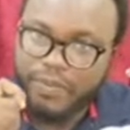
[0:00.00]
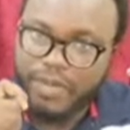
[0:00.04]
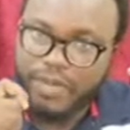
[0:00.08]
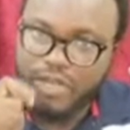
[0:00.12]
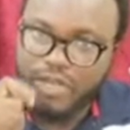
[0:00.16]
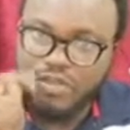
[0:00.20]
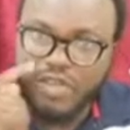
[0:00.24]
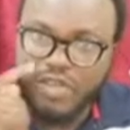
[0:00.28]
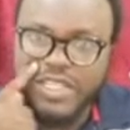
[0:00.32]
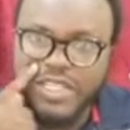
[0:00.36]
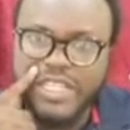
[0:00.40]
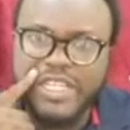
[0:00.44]

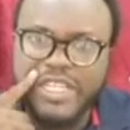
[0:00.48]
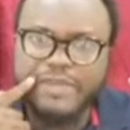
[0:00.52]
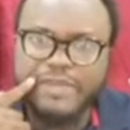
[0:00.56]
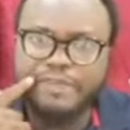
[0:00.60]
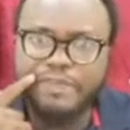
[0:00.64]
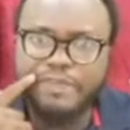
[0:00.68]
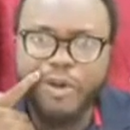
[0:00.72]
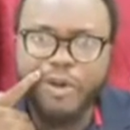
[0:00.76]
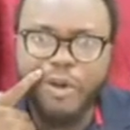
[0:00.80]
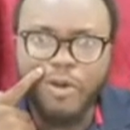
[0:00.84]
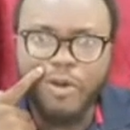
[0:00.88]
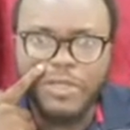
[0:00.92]
It wasn't
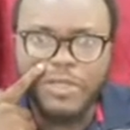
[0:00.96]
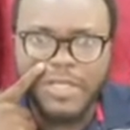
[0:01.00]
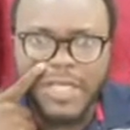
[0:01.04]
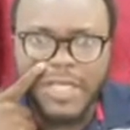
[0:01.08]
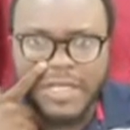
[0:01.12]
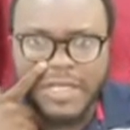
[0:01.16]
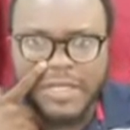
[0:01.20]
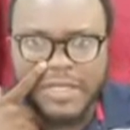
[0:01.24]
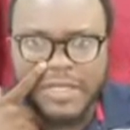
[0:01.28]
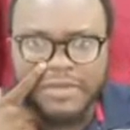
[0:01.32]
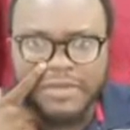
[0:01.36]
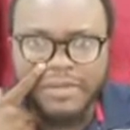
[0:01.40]

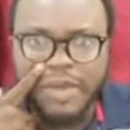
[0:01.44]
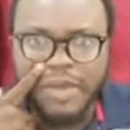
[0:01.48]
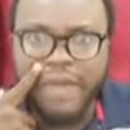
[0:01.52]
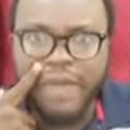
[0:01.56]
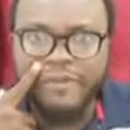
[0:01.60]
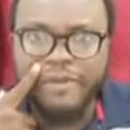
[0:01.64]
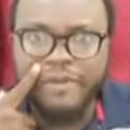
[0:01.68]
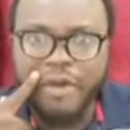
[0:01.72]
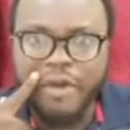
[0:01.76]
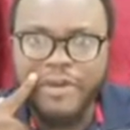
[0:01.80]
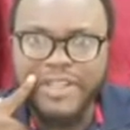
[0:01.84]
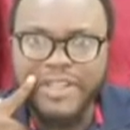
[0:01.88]
important.
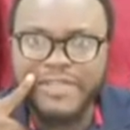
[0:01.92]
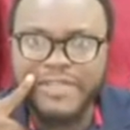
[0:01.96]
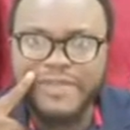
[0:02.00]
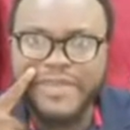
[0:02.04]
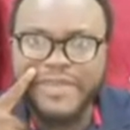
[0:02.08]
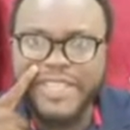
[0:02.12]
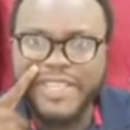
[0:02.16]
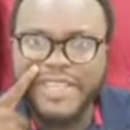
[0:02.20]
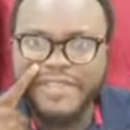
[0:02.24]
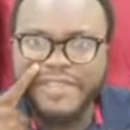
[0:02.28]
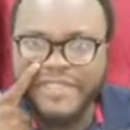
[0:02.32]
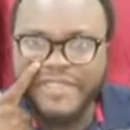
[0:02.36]
I've always
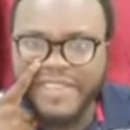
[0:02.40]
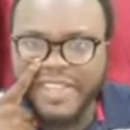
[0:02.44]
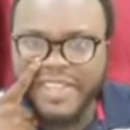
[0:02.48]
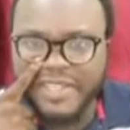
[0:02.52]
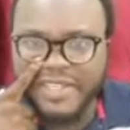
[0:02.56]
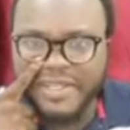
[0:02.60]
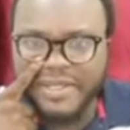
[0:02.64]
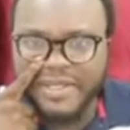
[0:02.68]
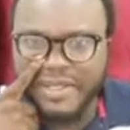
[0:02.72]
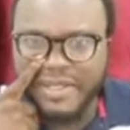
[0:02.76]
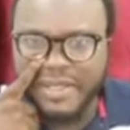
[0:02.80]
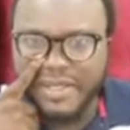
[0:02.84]
been
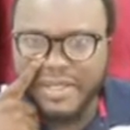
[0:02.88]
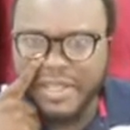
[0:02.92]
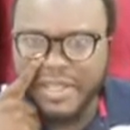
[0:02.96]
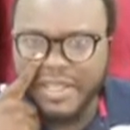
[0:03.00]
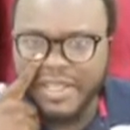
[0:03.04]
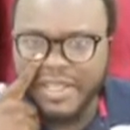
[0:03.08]
giving,